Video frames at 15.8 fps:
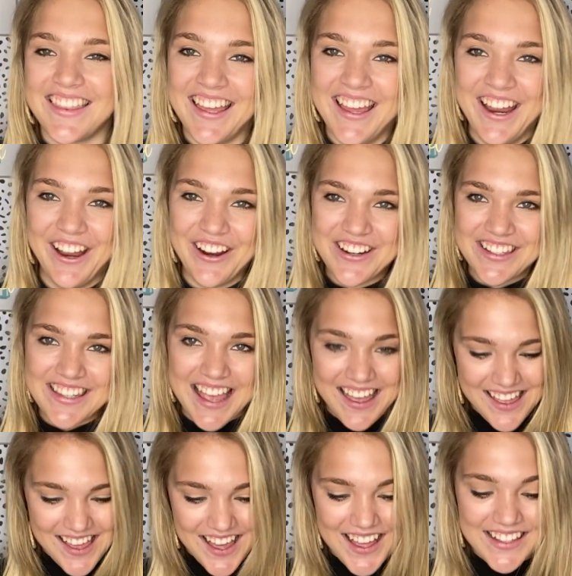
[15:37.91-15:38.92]
their
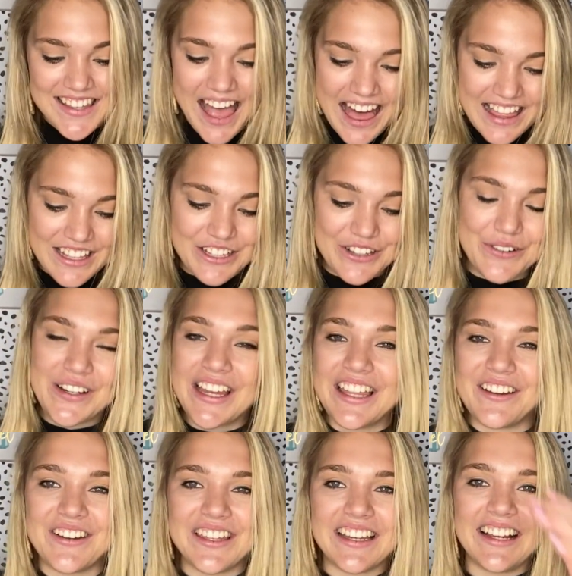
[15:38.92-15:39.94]
salads are
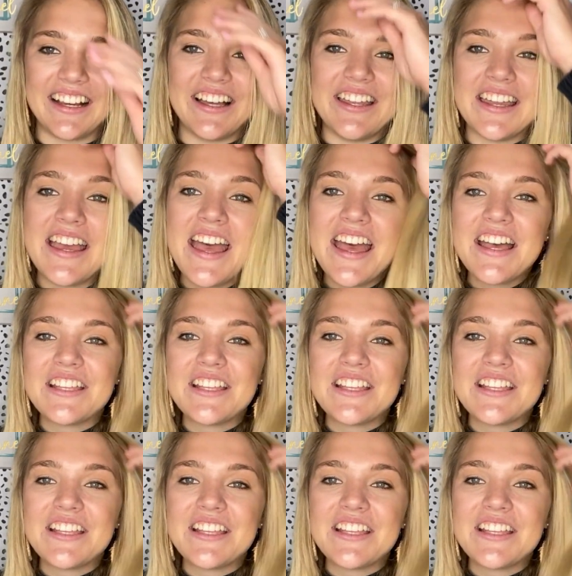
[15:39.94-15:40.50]
really, really good.